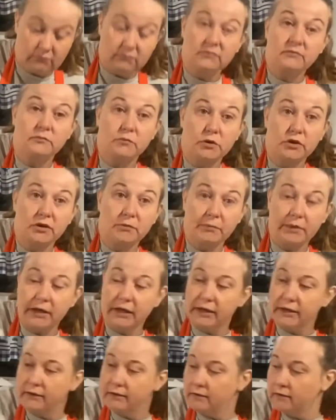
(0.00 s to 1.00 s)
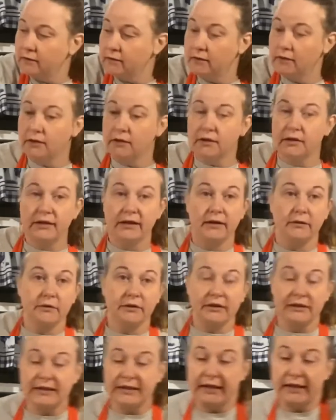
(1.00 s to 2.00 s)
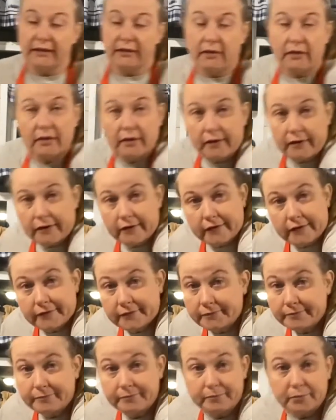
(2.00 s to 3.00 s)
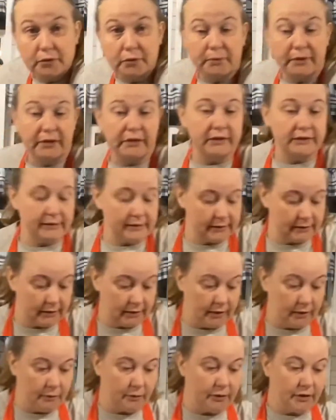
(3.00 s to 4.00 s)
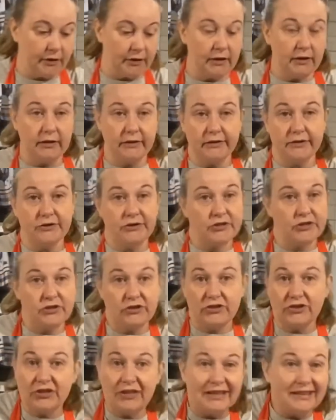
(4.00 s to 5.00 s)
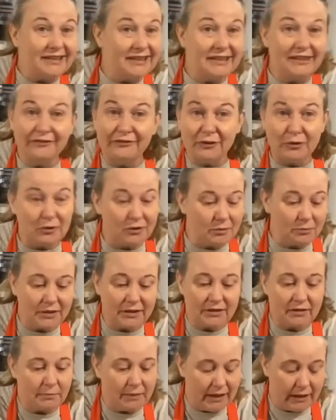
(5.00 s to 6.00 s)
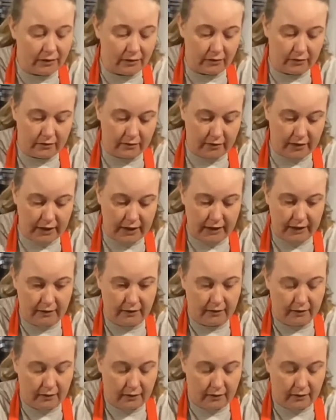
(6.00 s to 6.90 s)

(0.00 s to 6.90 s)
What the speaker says: We're combined. Now we're gonna take our blueberries and we're gonna just gently fold them into the batter, okay?